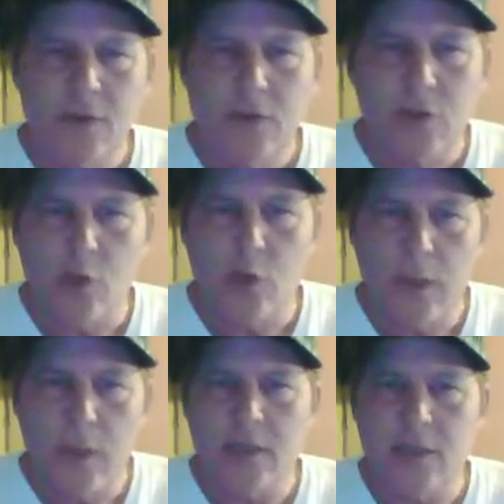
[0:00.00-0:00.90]
so
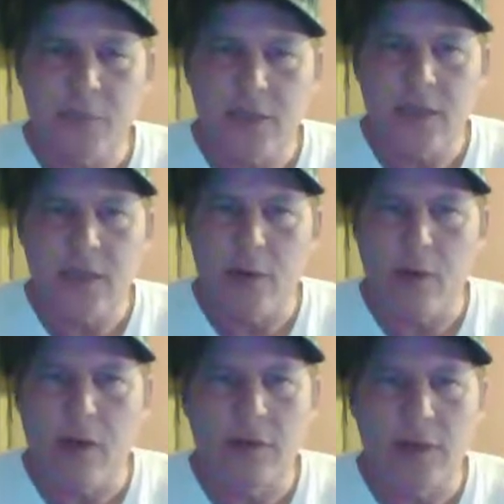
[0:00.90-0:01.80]
it is busy. They don't
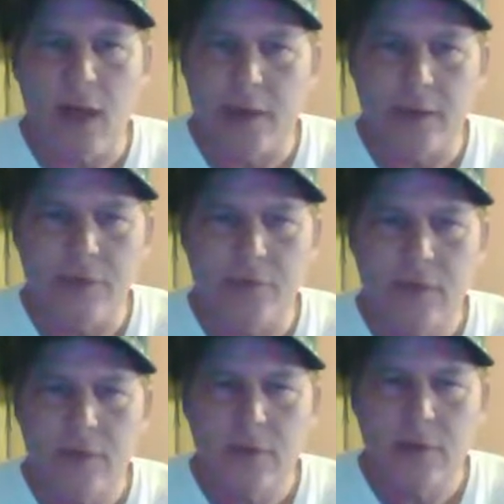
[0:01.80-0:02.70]
have a lot of
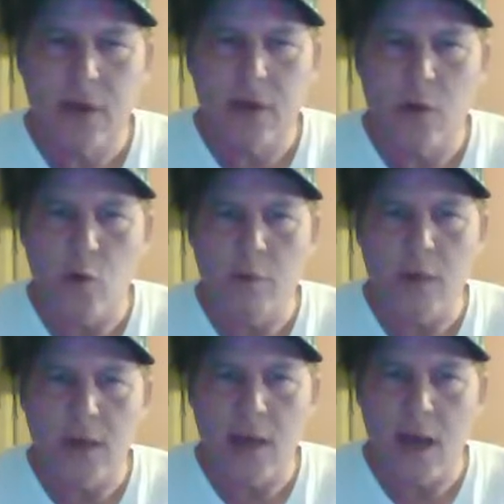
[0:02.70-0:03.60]
Uber
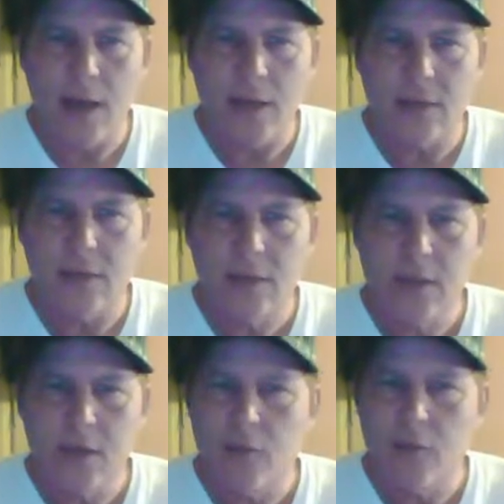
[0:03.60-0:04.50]
cars
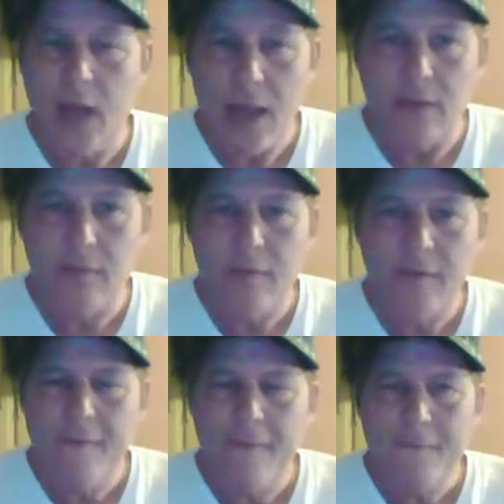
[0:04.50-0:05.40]
in Rhode Island,
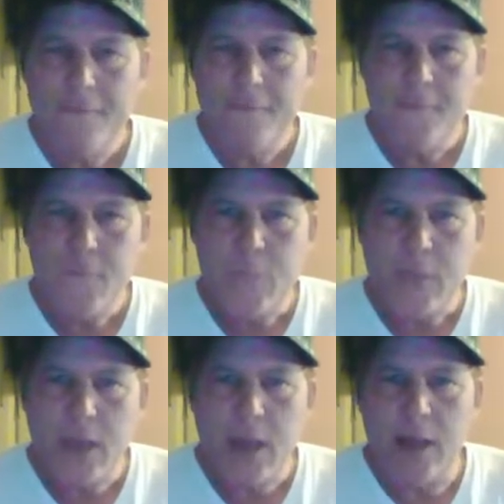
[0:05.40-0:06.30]

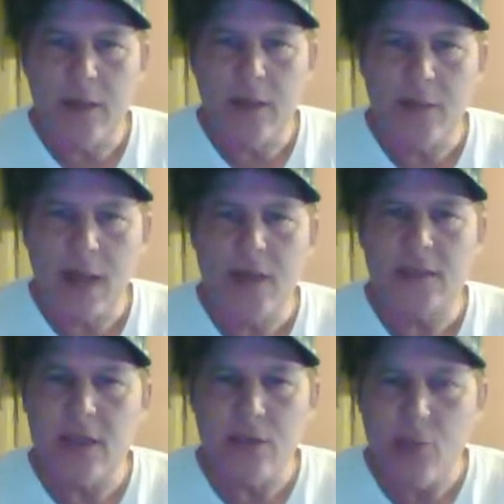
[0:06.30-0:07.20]
and the cars
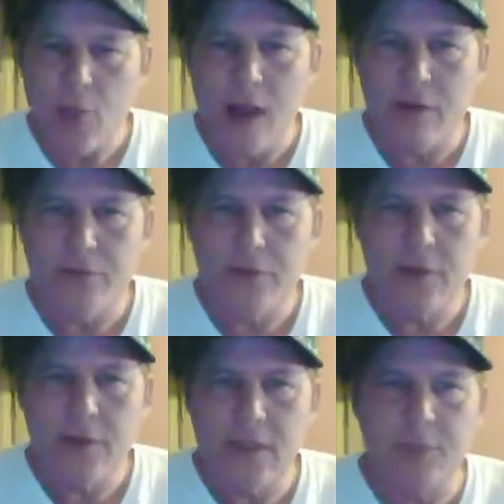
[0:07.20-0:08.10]
that they do have
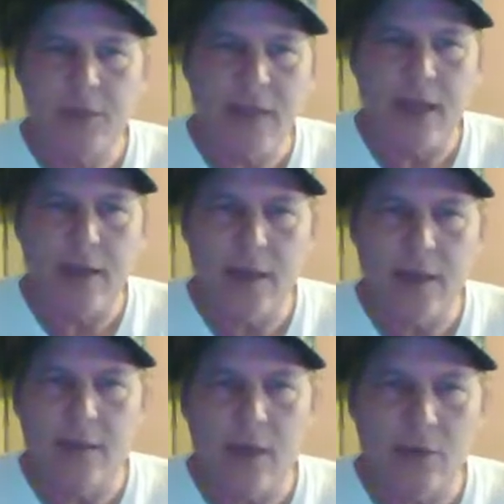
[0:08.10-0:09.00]
seem to stay in
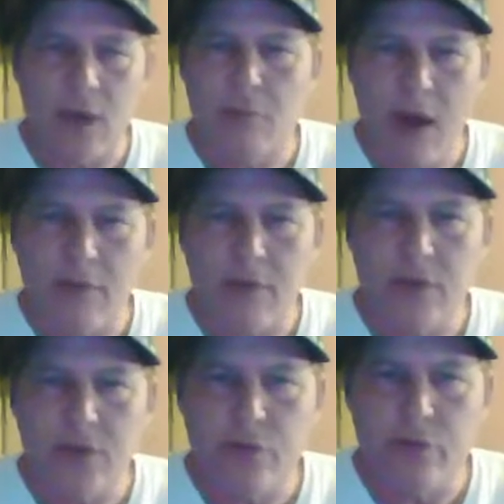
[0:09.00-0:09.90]
downtown Providence
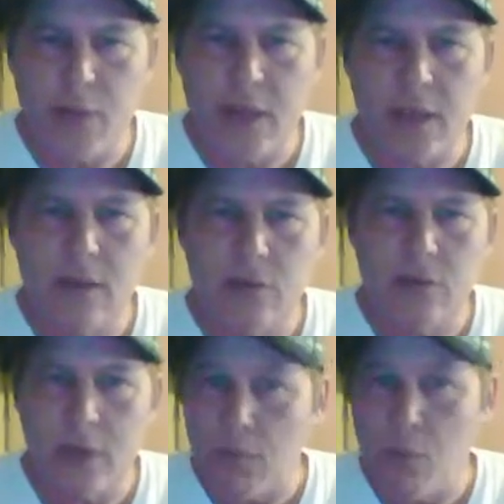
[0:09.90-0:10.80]
during the week,
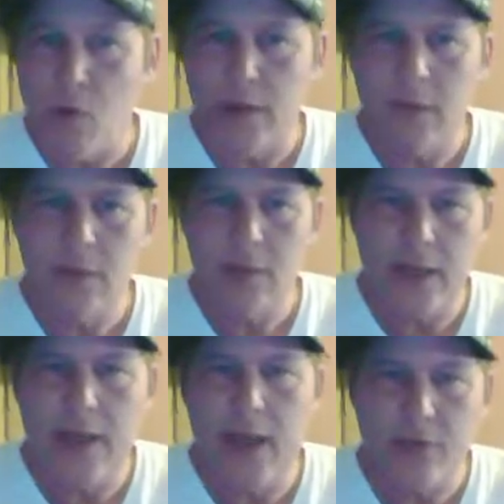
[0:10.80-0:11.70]
in the morning, in
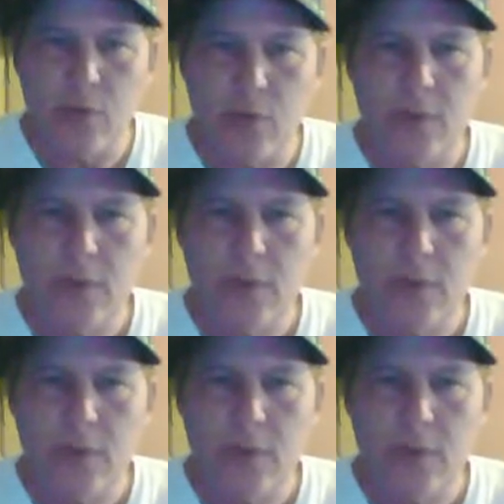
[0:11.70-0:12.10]
the afternoon.